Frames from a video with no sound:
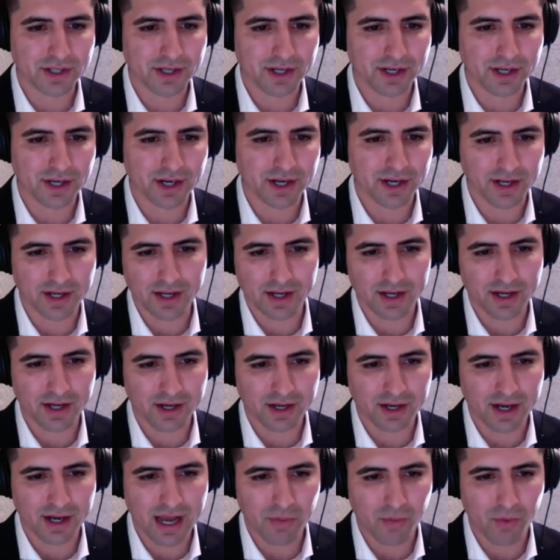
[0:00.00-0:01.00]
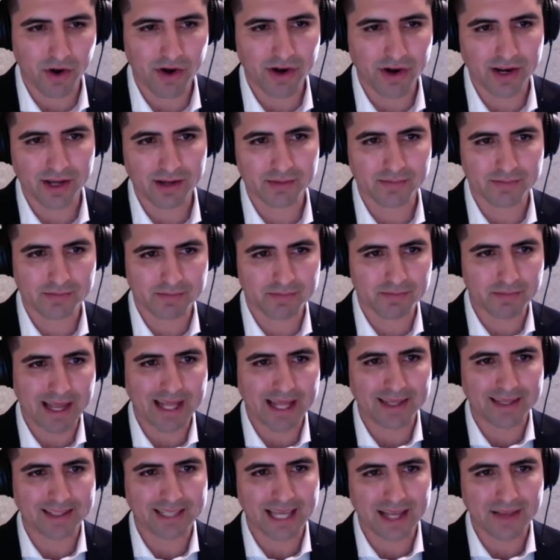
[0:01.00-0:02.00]
a, I wanted to
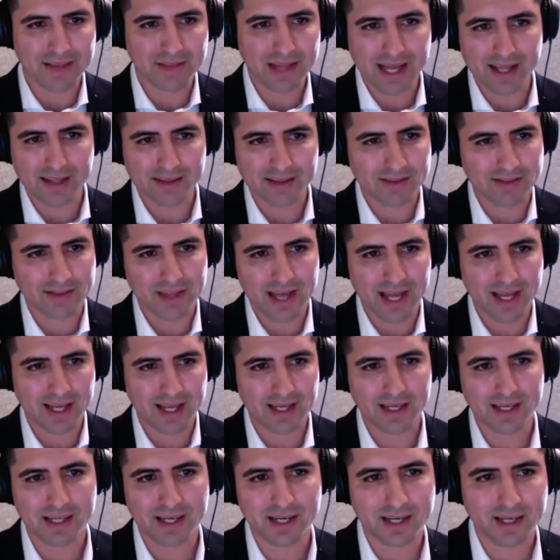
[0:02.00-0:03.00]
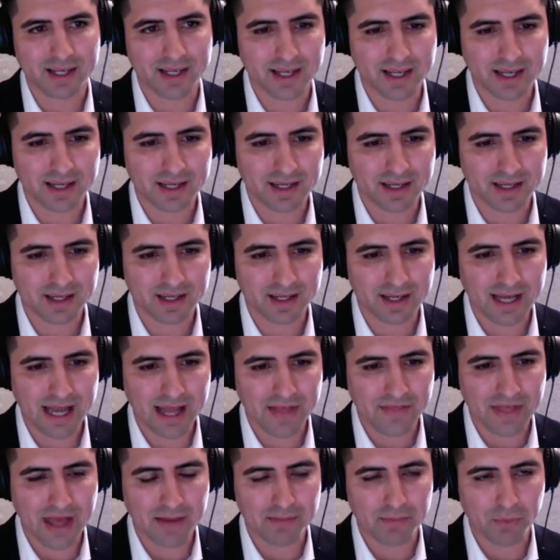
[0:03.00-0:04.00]
maintain that that it didn't get
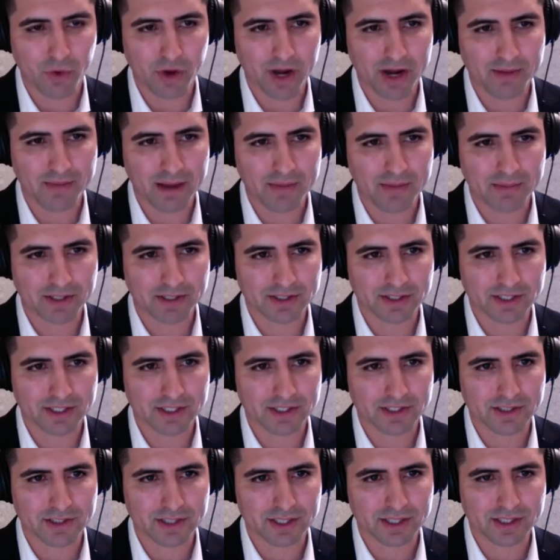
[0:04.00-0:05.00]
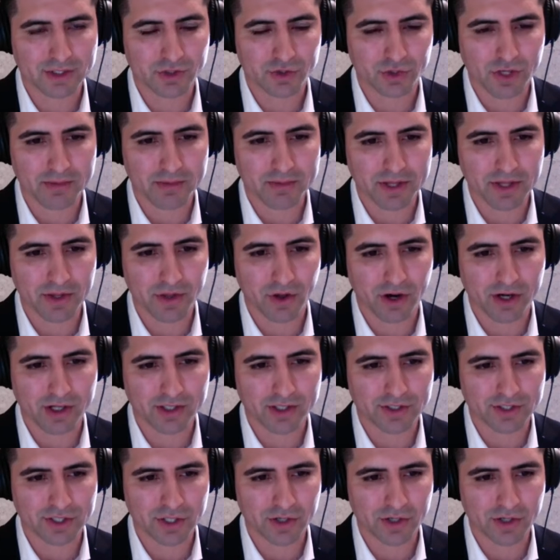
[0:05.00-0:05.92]
at that point in my business extremely large.